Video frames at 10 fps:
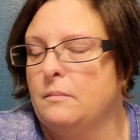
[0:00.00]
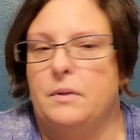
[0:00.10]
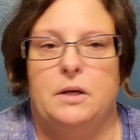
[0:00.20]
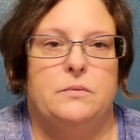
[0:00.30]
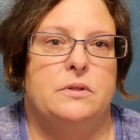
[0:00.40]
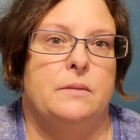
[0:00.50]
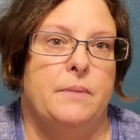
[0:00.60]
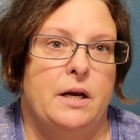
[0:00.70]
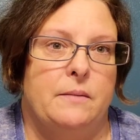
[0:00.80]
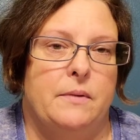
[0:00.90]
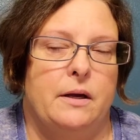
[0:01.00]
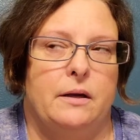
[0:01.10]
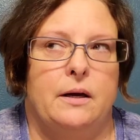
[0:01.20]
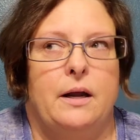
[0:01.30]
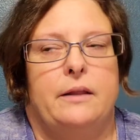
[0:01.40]
But he was in the body bag.
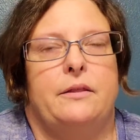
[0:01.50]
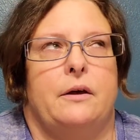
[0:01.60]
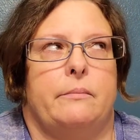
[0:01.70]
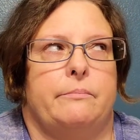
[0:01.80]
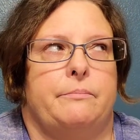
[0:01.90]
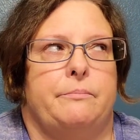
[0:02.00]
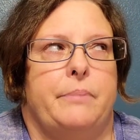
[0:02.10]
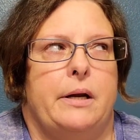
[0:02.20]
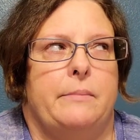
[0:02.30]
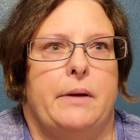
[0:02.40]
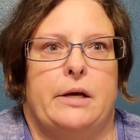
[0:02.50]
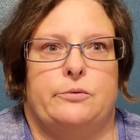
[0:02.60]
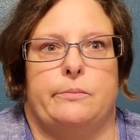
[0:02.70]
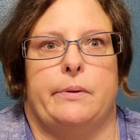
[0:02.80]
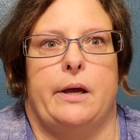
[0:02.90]
And I thought body bags
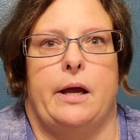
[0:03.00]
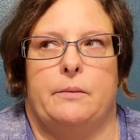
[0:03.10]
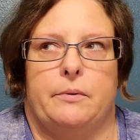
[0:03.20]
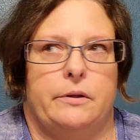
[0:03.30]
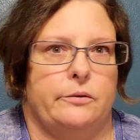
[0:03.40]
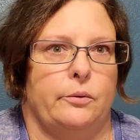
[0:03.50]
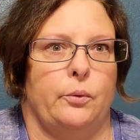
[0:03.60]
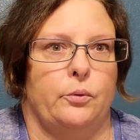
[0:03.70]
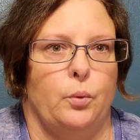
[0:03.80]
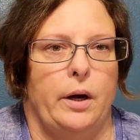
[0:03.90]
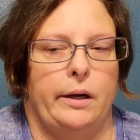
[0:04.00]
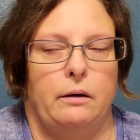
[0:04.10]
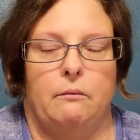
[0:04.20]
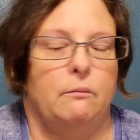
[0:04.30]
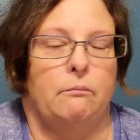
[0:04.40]
were black, but this one was white.
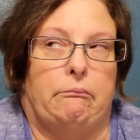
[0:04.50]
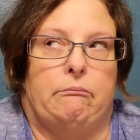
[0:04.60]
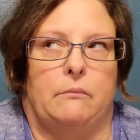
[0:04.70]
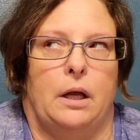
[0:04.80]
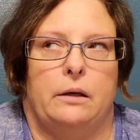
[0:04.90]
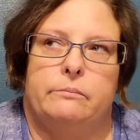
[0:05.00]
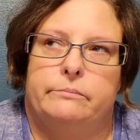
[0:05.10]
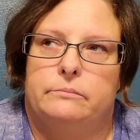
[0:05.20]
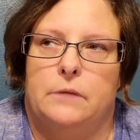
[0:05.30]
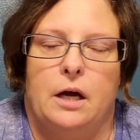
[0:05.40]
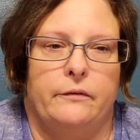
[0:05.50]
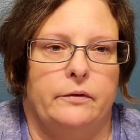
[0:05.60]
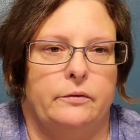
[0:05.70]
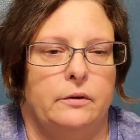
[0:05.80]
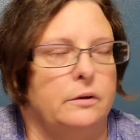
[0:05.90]

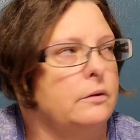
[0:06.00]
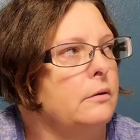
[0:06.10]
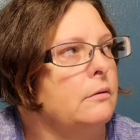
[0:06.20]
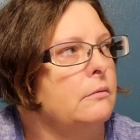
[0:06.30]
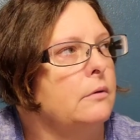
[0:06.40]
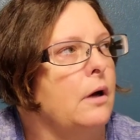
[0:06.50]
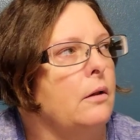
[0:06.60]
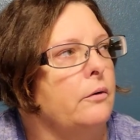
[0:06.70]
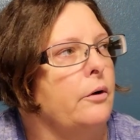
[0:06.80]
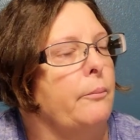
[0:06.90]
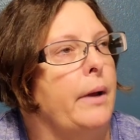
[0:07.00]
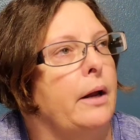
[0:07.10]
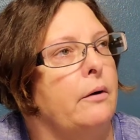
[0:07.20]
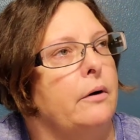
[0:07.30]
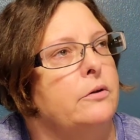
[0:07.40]
Obviously, I guess, color don't
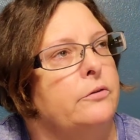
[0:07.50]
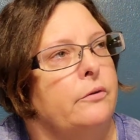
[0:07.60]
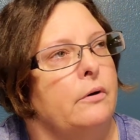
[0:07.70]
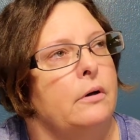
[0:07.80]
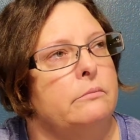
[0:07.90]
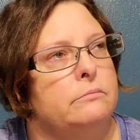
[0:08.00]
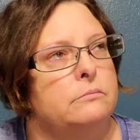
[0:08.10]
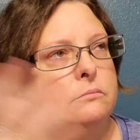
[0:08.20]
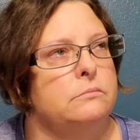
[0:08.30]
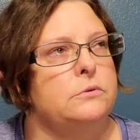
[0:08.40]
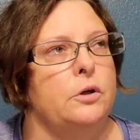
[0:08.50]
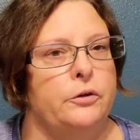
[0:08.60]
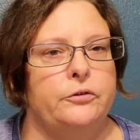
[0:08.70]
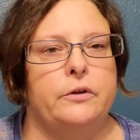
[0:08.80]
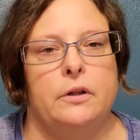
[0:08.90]
matter. I just thought,
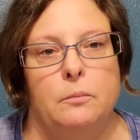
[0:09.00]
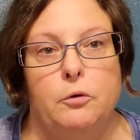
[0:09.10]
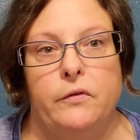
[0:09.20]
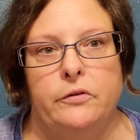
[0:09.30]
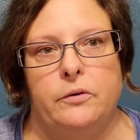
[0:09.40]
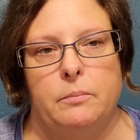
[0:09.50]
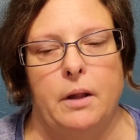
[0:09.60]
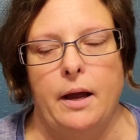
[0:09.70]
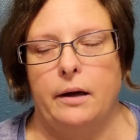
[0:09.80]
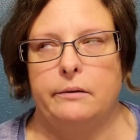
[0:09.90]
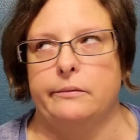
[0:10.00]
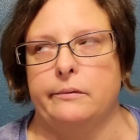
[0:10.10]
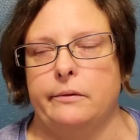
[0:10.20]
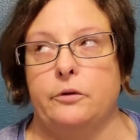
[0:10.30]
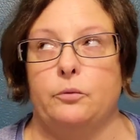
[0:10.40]
you see in the movies they're black.
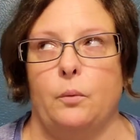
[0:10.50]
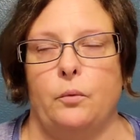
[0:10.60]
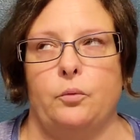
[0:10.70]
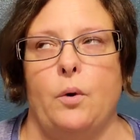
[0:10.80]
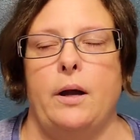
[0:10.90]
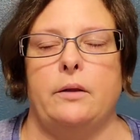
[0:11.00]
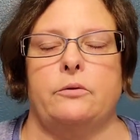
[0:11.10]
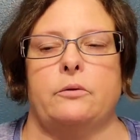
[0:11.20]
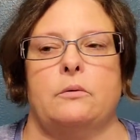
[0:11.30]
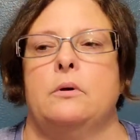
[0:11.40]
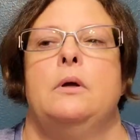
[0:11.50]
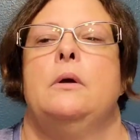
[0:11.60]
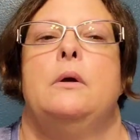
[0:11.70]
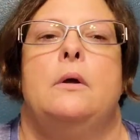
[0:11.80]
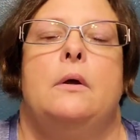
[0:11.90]
So this one was white, so.
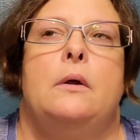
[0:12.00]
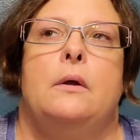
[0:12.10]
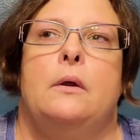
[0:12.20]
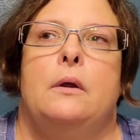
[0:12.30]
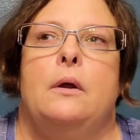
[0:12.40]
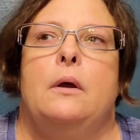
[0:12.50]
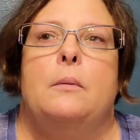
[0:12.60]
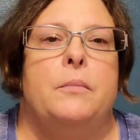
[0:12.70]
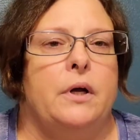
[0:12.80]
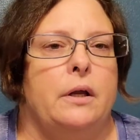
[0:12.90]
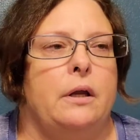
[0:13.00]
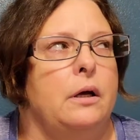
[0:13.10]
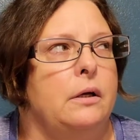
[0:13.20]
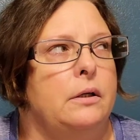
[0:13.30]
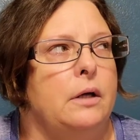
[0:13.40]
But
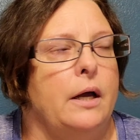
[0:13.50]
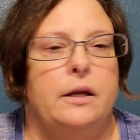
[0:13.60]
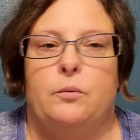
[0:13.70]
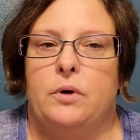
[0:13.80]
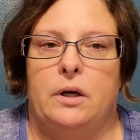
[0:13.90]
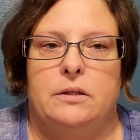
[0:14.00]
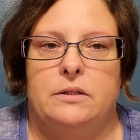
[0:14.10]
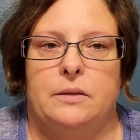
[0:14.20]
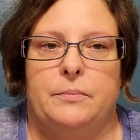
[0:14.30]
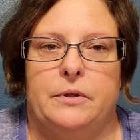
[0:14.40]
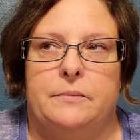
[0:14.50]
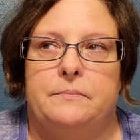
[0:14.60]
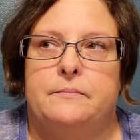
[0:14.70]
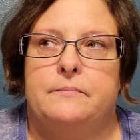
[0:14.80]
I didn't want to unzip it.